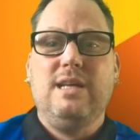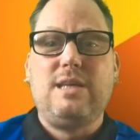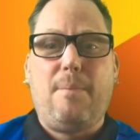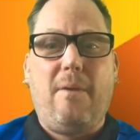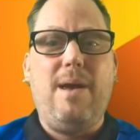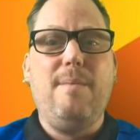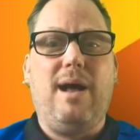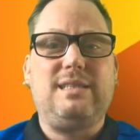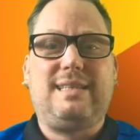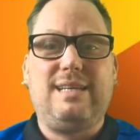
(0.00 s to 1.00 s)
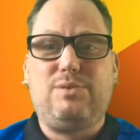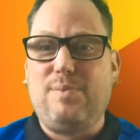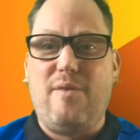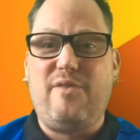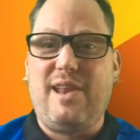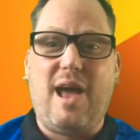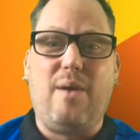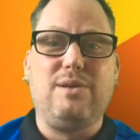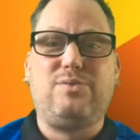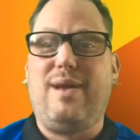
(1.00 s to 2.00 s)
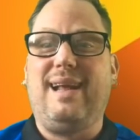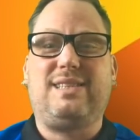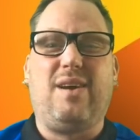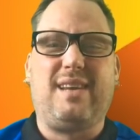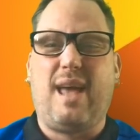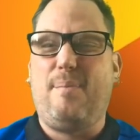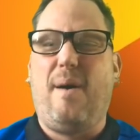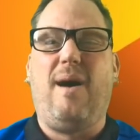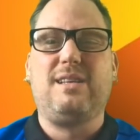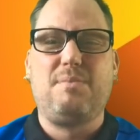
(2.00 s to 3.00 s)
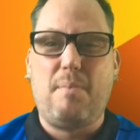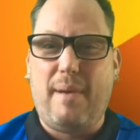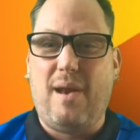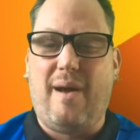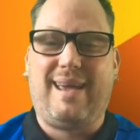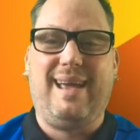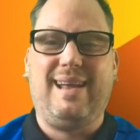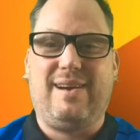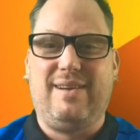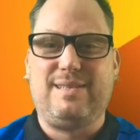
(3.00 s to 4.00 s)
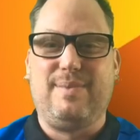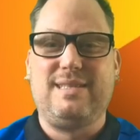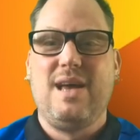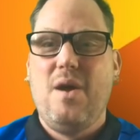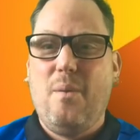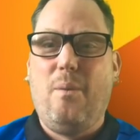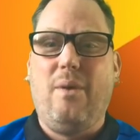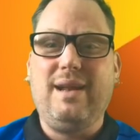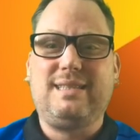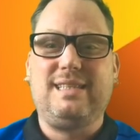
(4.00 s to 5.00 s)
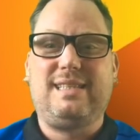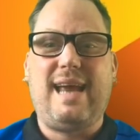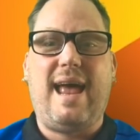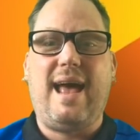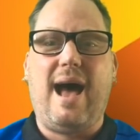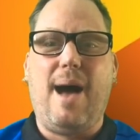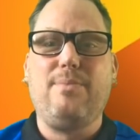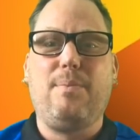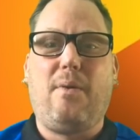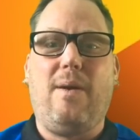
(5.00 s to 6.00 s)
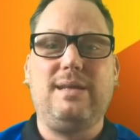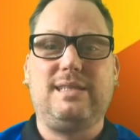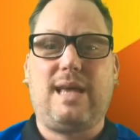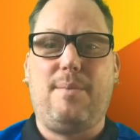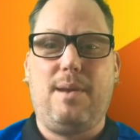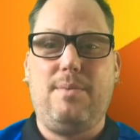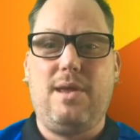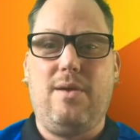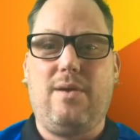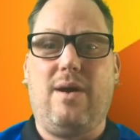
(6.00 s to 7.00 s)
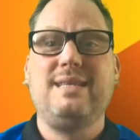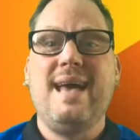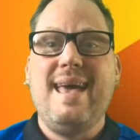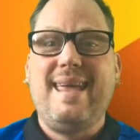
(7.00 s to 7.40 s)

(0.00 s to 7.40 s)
So pretty much, this was my video. I was really excited to get a pass. I'm a bit like a kid at Christmas. Wanted to share the prizes coming in with you guys.